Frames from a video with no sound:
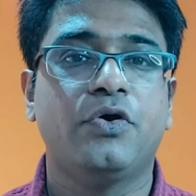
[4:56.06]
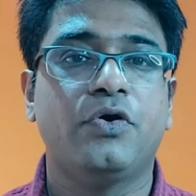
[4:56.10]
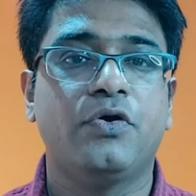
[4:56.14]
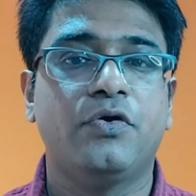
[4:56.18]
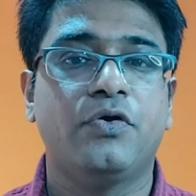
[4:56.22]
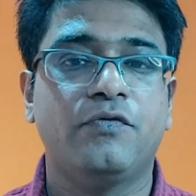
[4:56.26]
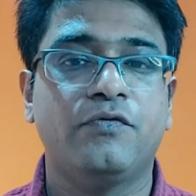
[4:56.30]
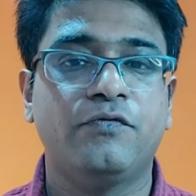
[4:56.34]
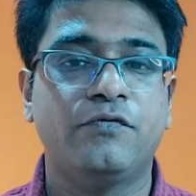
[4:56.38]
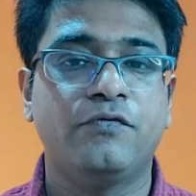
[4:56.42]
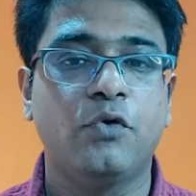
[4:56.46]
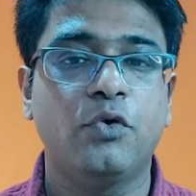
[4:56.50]

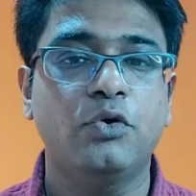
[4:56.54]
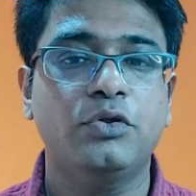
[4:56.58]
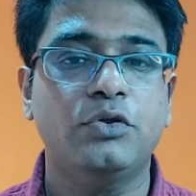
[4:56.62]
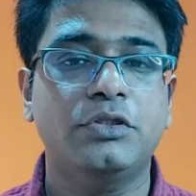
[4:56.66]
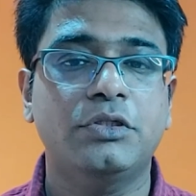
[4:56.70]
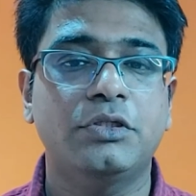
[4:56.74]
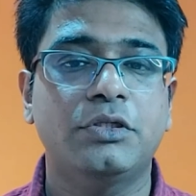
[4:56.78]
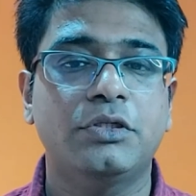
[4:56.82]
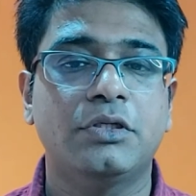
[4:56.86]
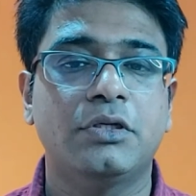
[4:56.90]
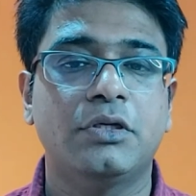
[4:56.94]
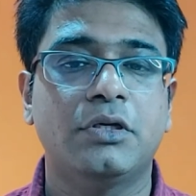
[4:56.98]
Fourth,
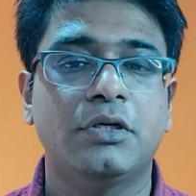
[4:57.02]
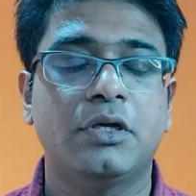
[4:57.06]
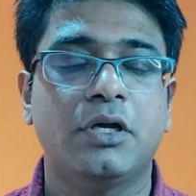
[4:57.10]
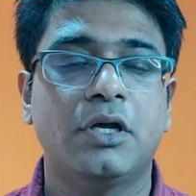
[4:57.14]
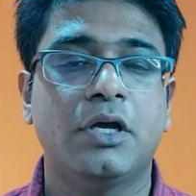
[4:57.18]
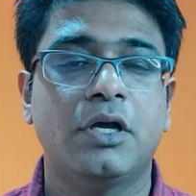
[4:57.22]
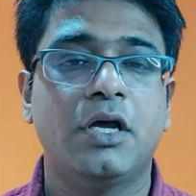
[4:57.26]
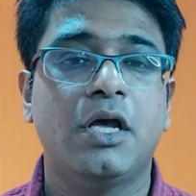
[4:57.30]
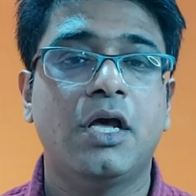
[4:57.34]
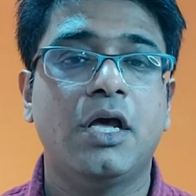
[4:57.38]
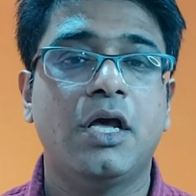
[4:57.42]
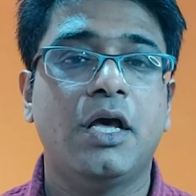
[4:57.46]

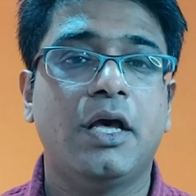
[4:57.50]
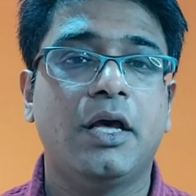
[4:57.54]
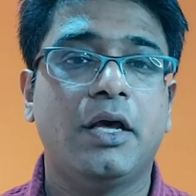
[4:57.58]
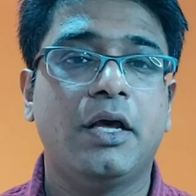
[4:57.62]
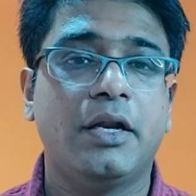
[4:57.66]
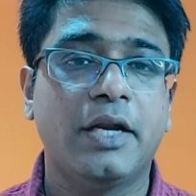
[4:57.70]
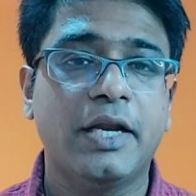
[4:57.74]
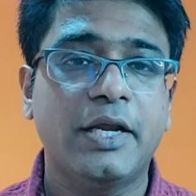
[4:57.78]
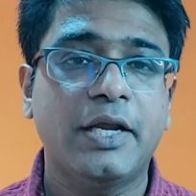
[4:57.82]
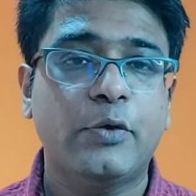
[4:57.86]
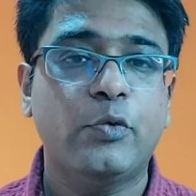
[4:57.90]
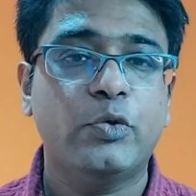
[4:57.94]

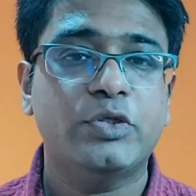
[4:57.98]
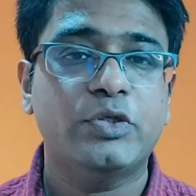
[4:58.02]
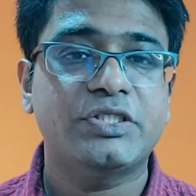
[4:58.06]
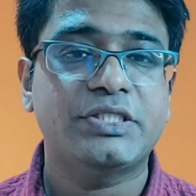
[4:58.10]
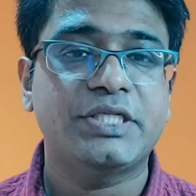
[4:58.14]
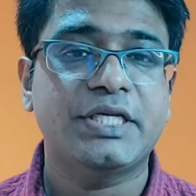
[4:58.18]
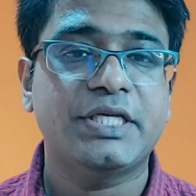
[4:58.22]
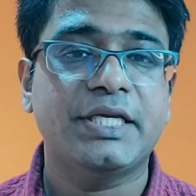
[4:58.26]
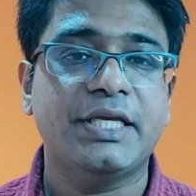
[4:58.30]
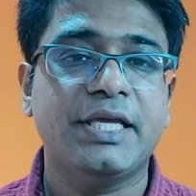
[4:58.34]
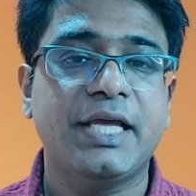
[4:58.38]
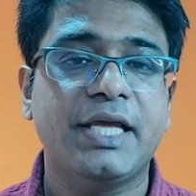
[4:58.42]

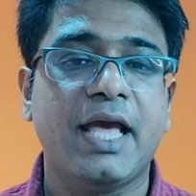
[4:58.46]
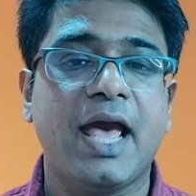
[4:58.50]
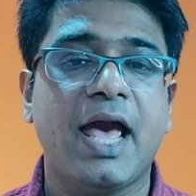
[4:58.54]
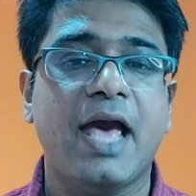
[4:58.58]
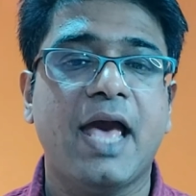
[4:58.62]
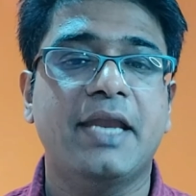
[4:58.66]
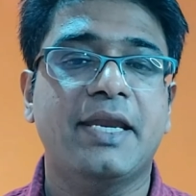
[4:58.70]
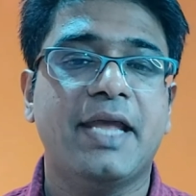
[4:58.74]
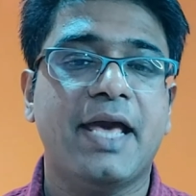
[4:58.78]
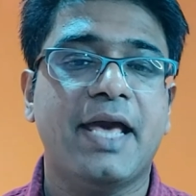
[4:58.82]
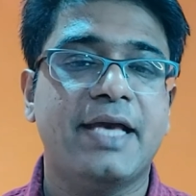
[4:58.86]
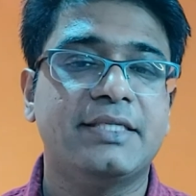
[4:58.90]
requesting
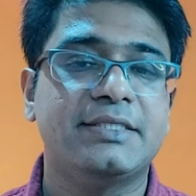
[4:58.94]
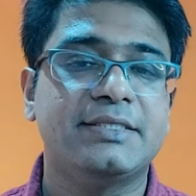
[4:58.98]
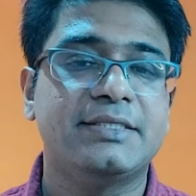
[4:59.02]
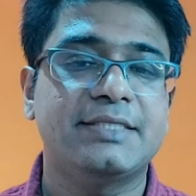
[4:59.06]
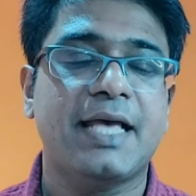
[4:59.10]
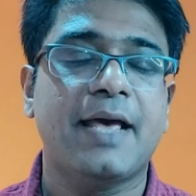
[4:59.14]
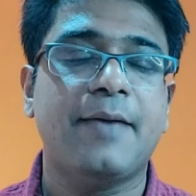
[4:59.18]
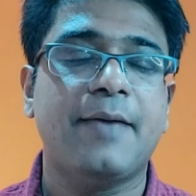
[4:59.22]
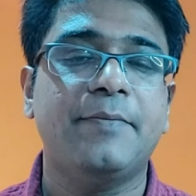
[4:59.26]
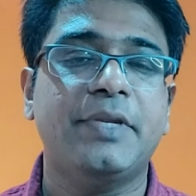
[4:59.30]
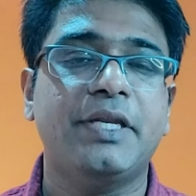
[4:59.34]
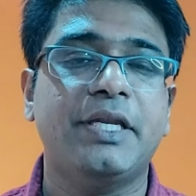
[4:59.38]
and
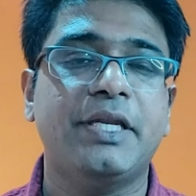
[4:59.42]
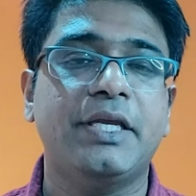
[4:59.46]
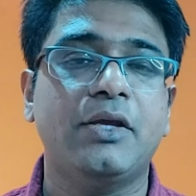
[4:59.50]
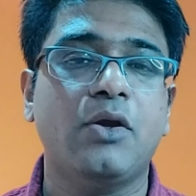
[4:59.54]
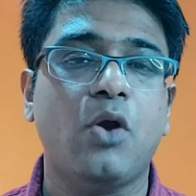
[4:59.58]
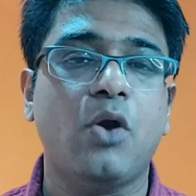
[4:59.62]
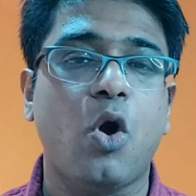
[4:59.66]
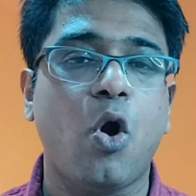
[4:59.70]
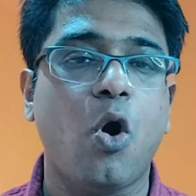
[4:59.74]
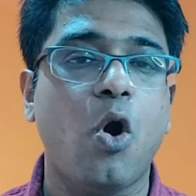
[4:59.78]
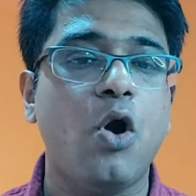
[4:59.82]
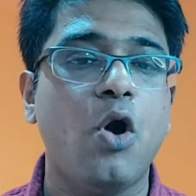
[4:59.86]
examining
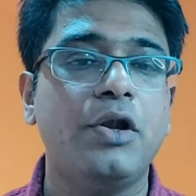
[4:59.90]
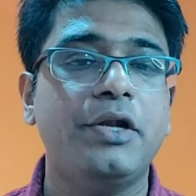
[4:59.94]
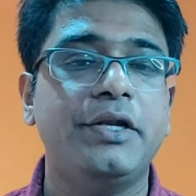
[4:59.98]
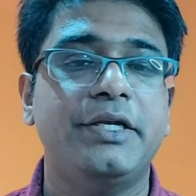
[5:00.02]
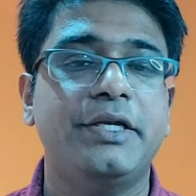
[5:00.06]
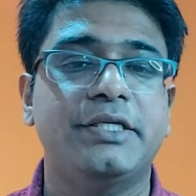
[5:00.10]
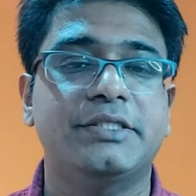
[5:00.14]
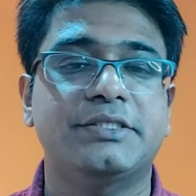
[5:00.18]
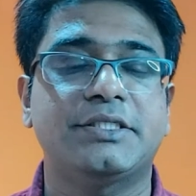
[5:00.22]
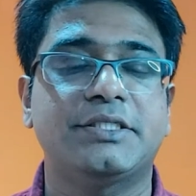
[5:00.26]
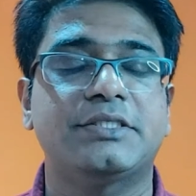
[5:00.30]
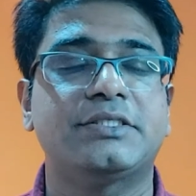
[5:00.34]
all
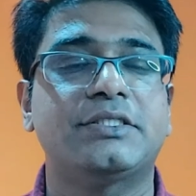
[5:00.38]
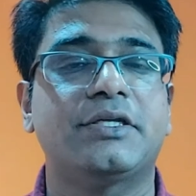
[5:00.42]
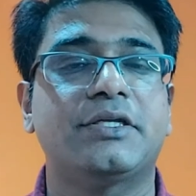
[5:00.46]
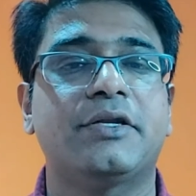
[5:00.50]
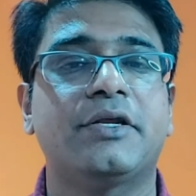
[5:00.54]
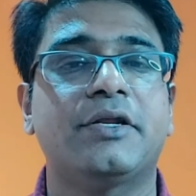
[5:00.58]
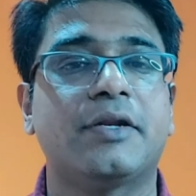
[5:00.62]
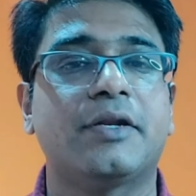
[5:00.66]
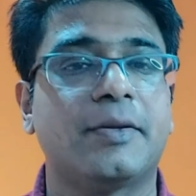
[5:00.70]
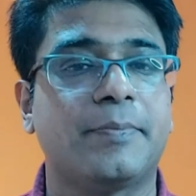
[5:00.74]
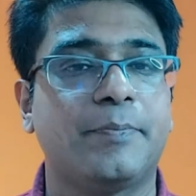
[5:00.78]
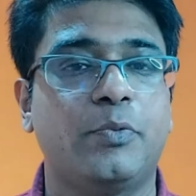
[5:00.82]
necessary
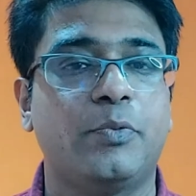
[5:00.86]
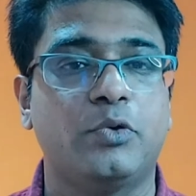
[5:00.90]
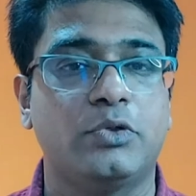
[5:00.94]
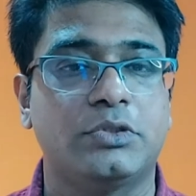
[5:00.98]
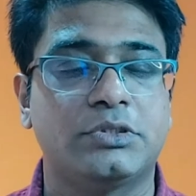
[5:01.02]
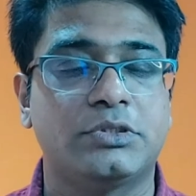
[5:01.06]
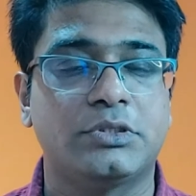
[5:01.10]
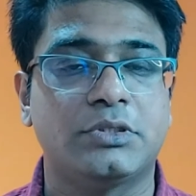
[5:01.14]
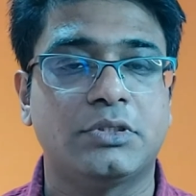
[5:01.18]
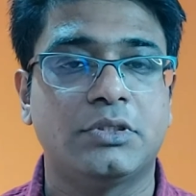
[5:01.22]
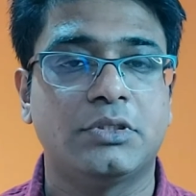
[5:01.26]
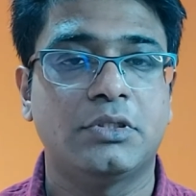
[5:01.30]

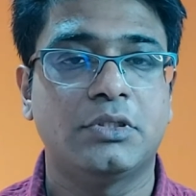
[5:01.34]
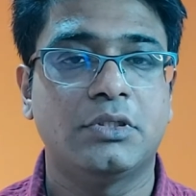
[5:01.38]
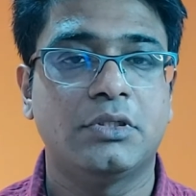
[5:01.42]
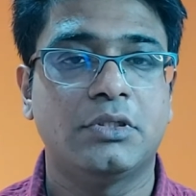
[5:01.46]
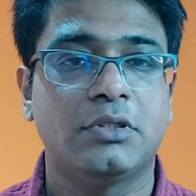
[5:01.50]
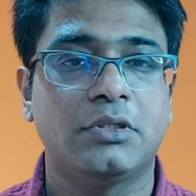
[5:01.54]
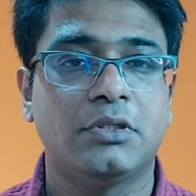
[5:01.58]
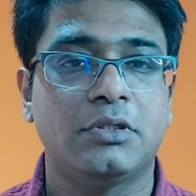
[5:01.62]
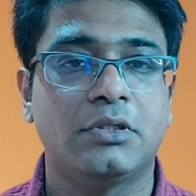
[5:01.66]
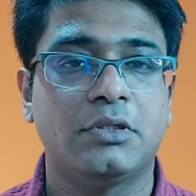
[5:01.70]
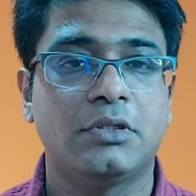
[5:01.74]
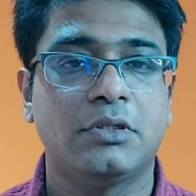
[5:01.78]
reports.
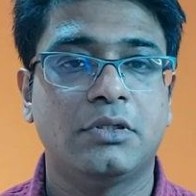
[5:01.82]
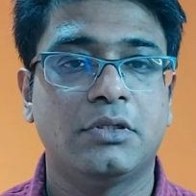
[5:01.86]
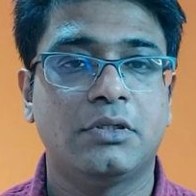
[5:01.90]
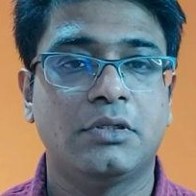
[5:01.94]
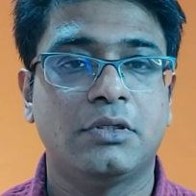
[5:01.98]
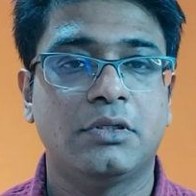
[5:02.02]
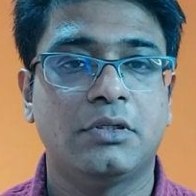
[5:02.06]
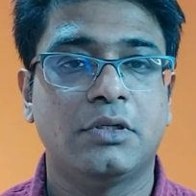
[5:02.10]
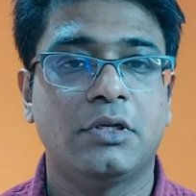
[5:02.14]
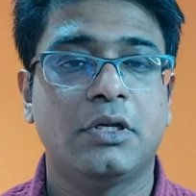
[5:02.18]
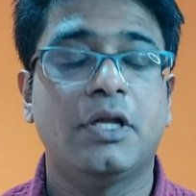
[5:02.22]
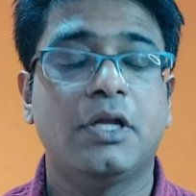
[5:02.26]

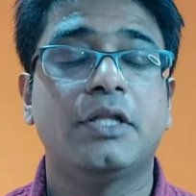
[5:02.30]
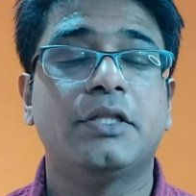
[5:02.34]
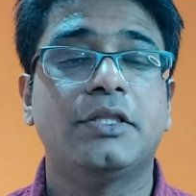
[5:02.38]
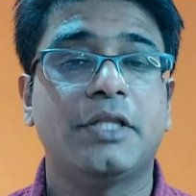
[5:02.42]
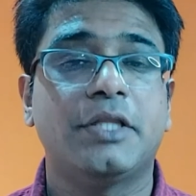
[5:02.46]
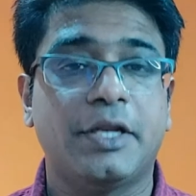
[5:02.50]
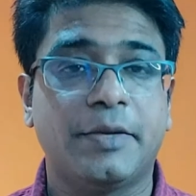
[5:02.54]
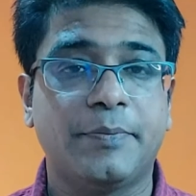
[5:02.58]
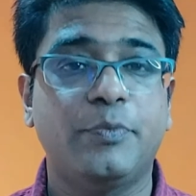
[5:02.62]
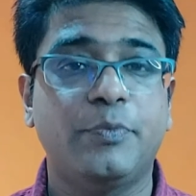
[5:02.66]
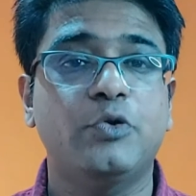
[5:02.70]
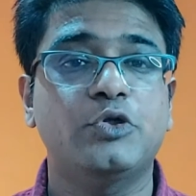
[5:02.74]
The
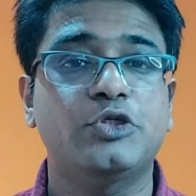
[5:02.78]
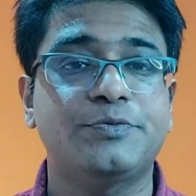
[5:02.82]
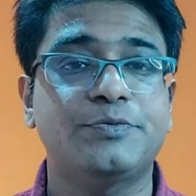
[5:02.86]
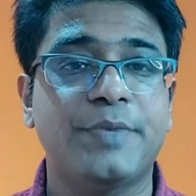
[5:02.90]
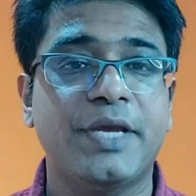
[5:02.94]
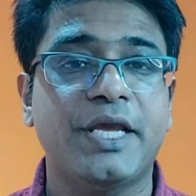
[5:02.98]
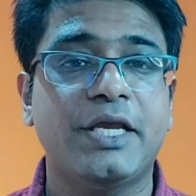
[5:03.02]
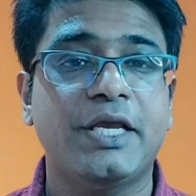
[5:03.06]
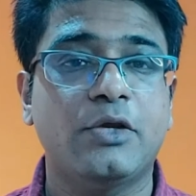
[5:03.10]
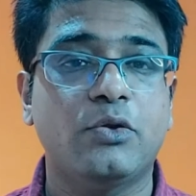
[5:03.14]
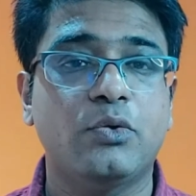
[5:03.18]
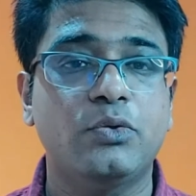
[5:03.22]
reports may
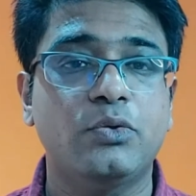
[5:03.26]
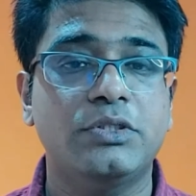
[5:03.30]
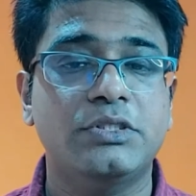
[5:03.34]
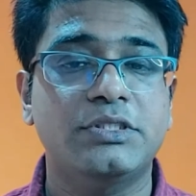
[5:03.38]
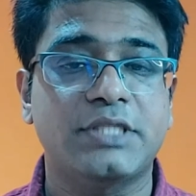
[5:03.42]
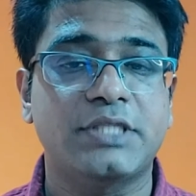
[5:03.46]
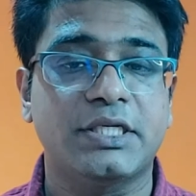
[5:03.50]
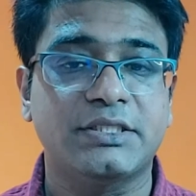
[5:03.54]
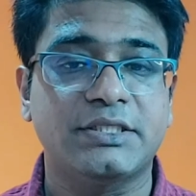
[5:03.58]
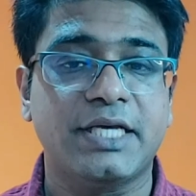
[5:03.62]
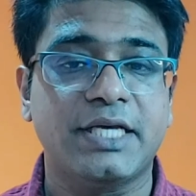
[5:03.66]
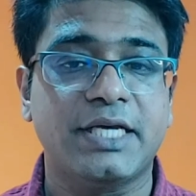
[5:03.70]
include
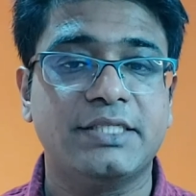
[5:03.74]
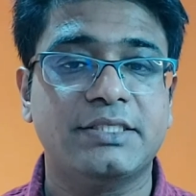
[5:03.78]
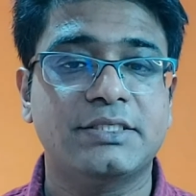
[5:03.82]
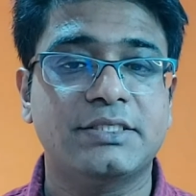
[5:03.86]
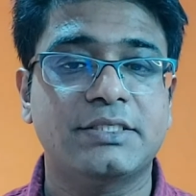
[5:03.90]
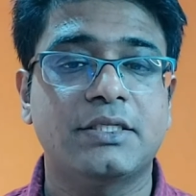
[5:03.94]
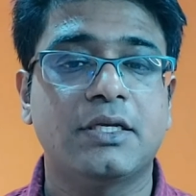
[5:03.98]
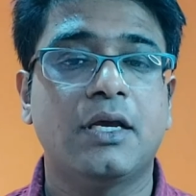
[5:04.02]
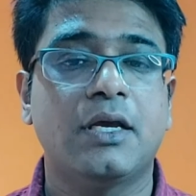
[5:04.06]
such as